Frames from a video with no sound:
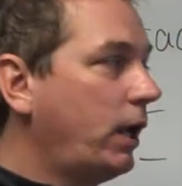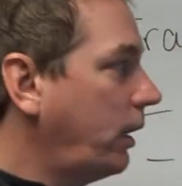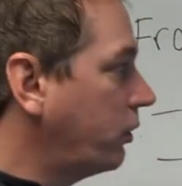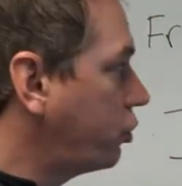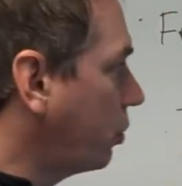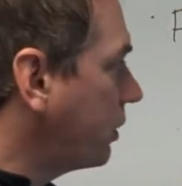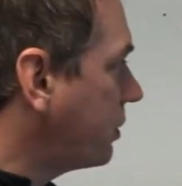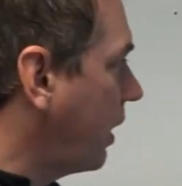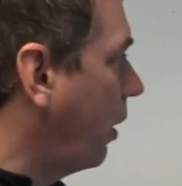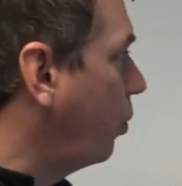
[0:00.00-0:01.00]
In a short
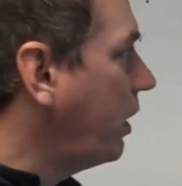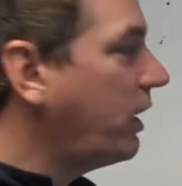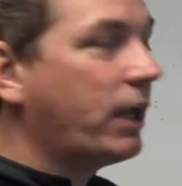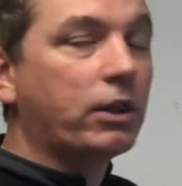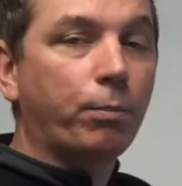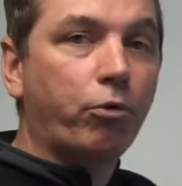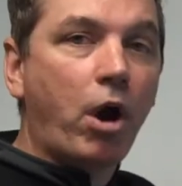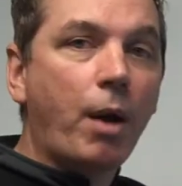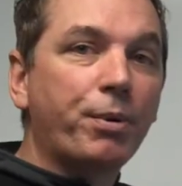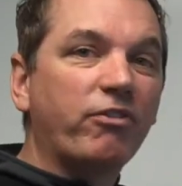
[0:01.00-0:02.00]
sale, we can get the
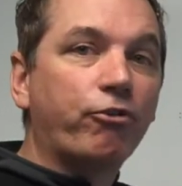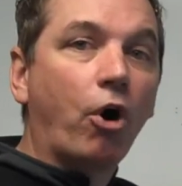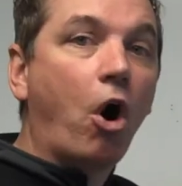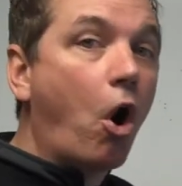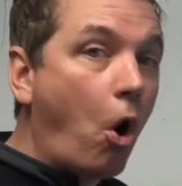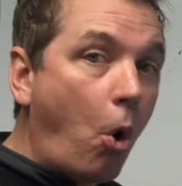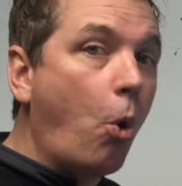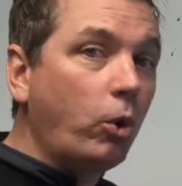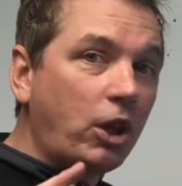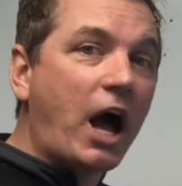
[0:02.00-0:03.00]
property for a
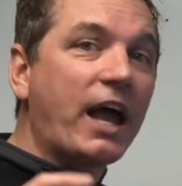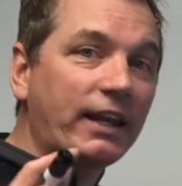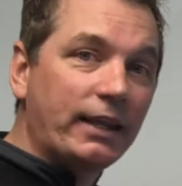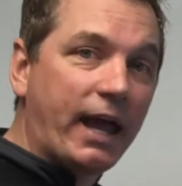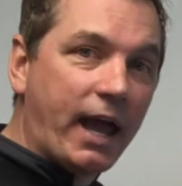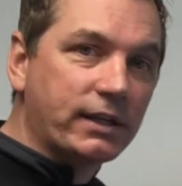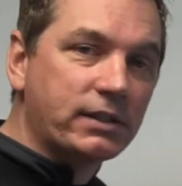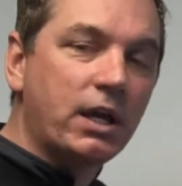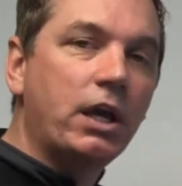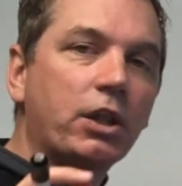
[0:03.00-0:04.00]
whole lot
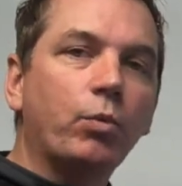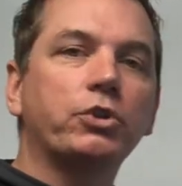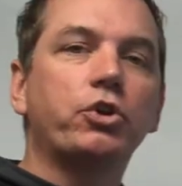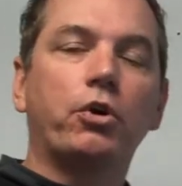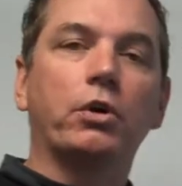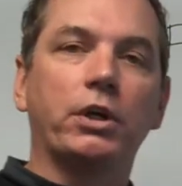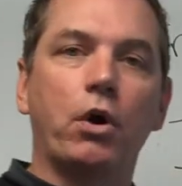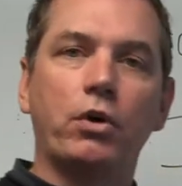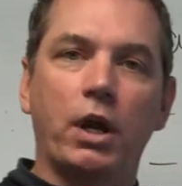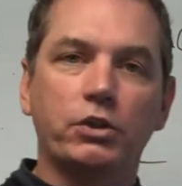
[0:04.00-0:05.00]
less than what's currently
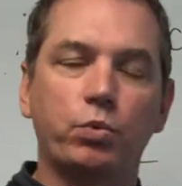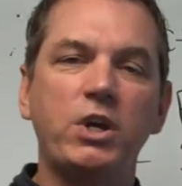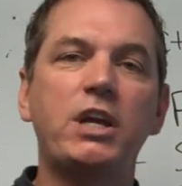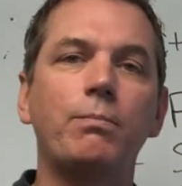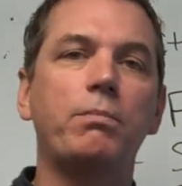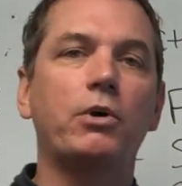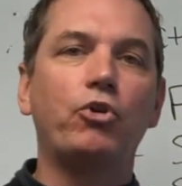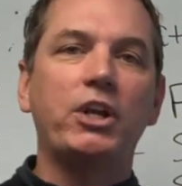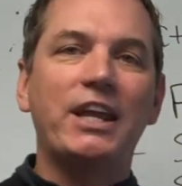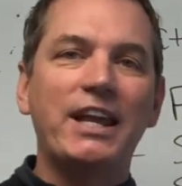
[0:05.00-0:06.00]
owed on it. So we can
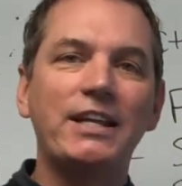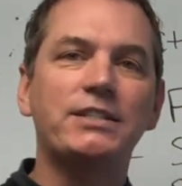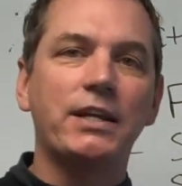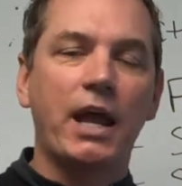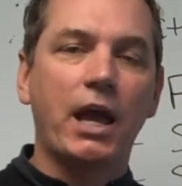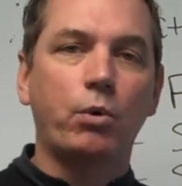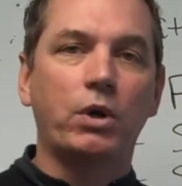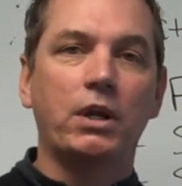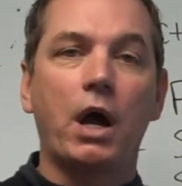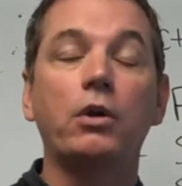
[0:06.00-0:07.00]
build in instant
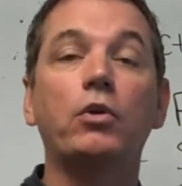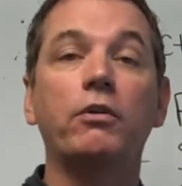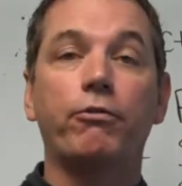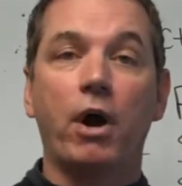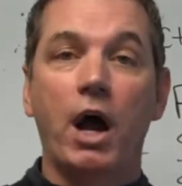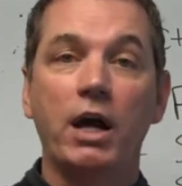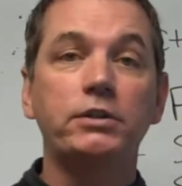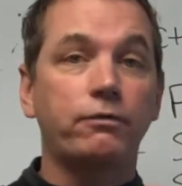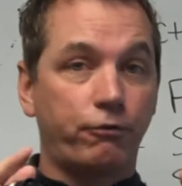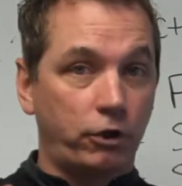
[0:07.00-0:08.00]
equity, not only for
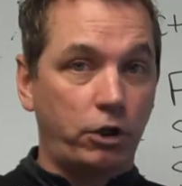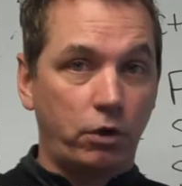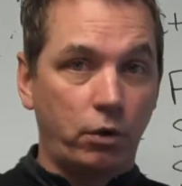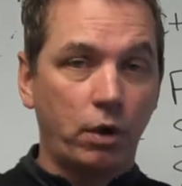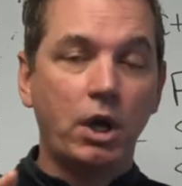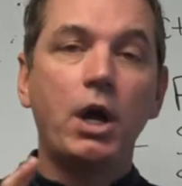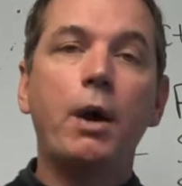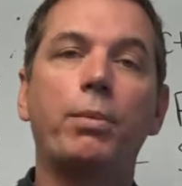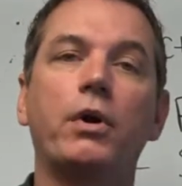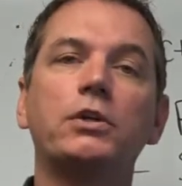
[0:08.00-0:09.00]
us, for you,
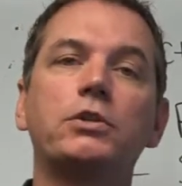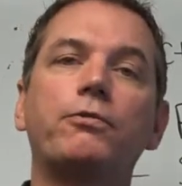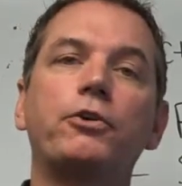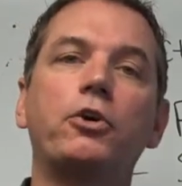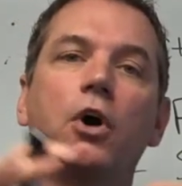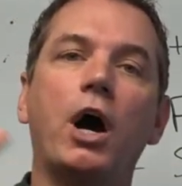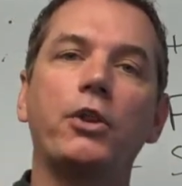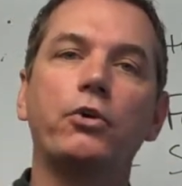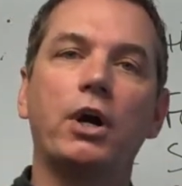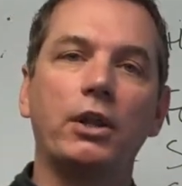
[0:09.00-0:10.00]
but also for your
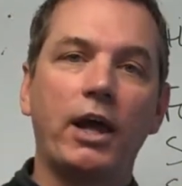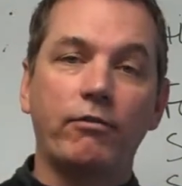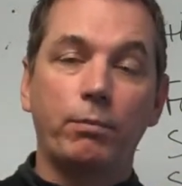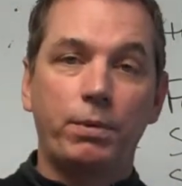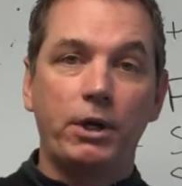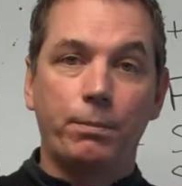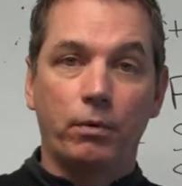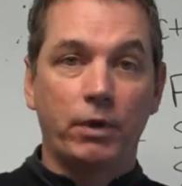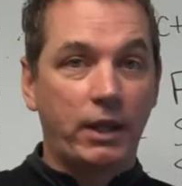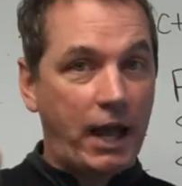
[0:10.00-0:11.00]
other 11 people.
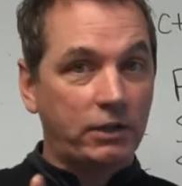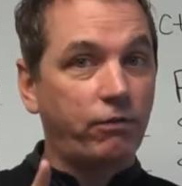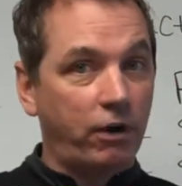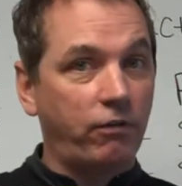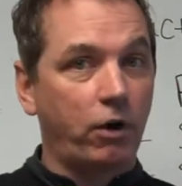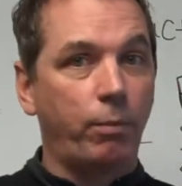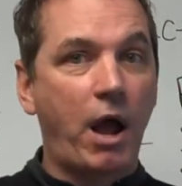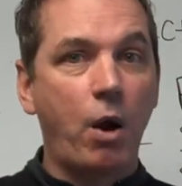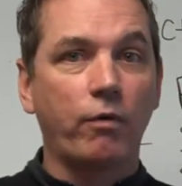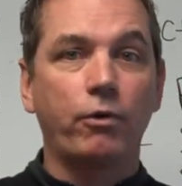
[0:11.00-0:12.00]
And that's very, very
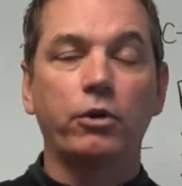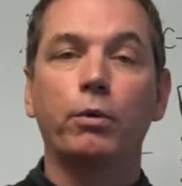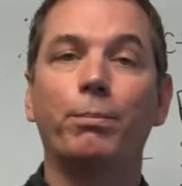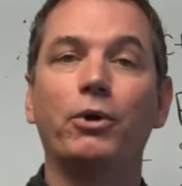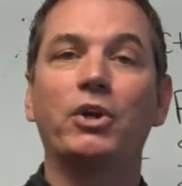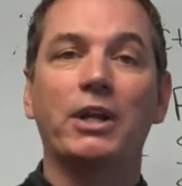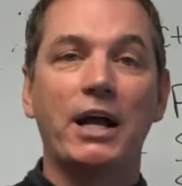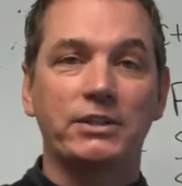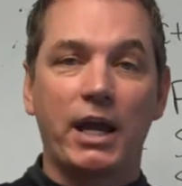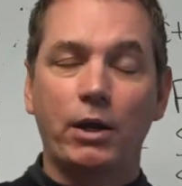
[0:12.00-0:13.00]
powerful. You're building
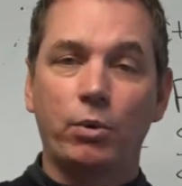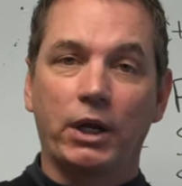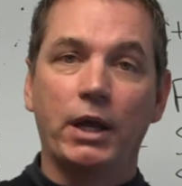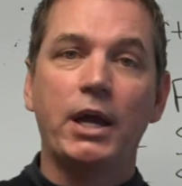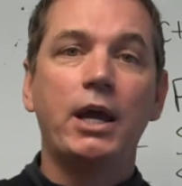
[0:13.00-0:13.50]
lots of equity.